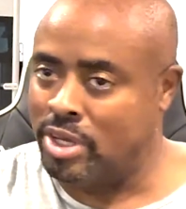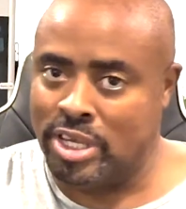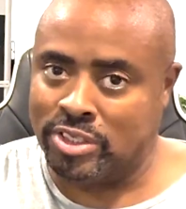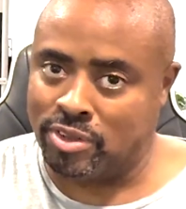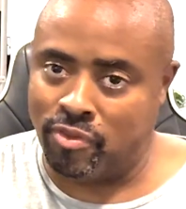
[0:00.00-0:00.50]

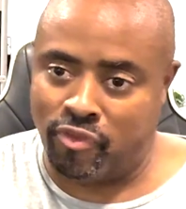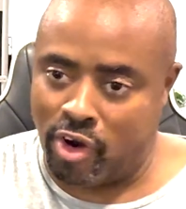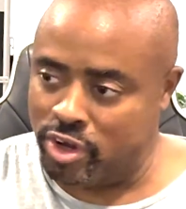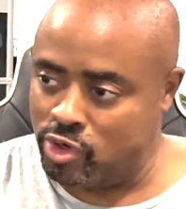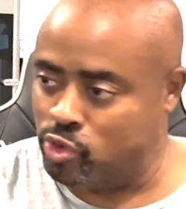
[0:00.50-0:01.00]
it's
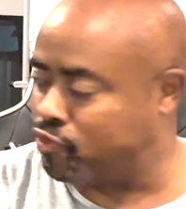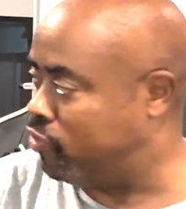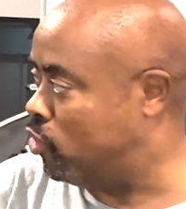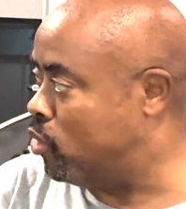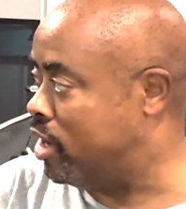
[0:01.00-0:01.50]
very
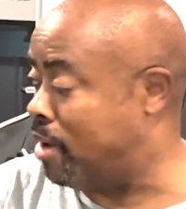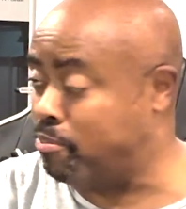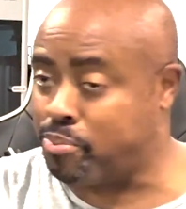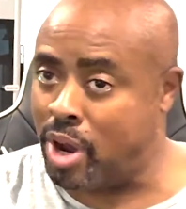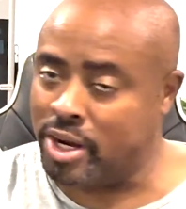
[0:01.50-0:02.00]
useful, and
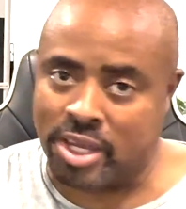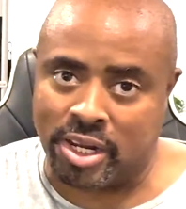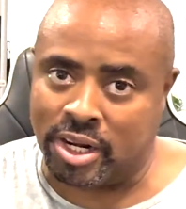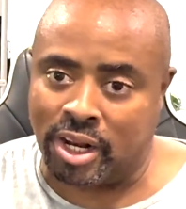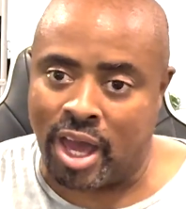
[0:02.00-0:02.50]
I'm probably
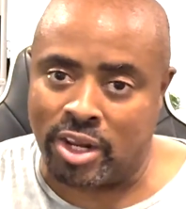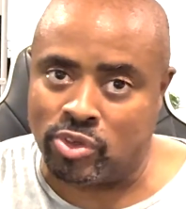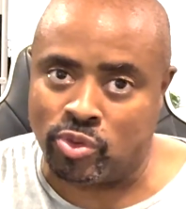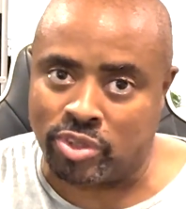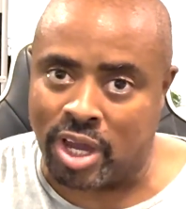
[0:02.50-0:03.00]
gonna get a lot of
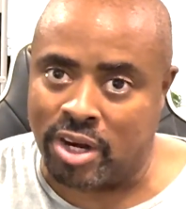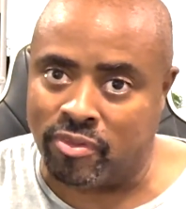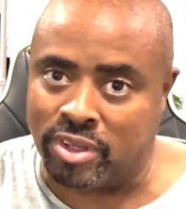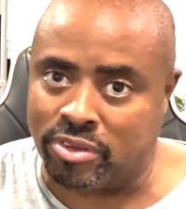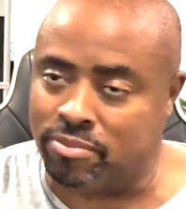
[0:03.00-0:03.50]
use out of
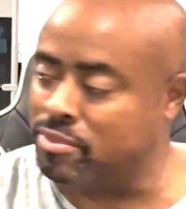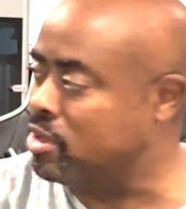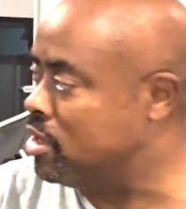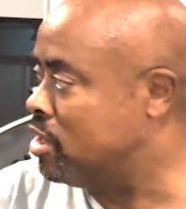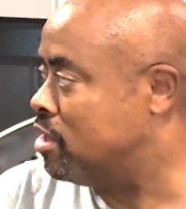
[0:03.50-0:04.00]
it.
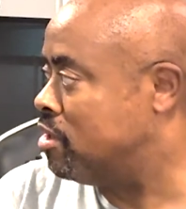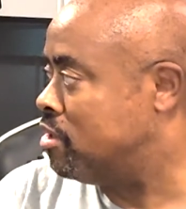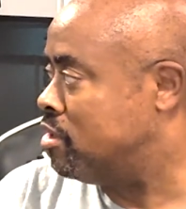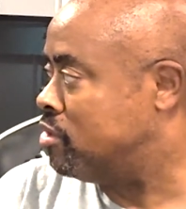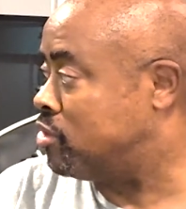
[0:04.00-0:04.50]

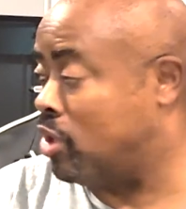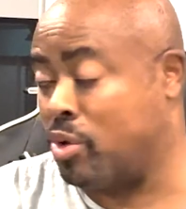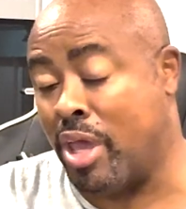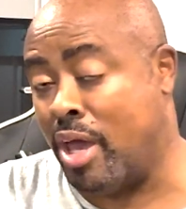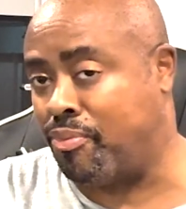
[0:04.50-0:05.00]
So
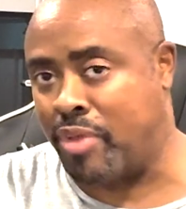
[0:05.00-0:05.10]
yeah,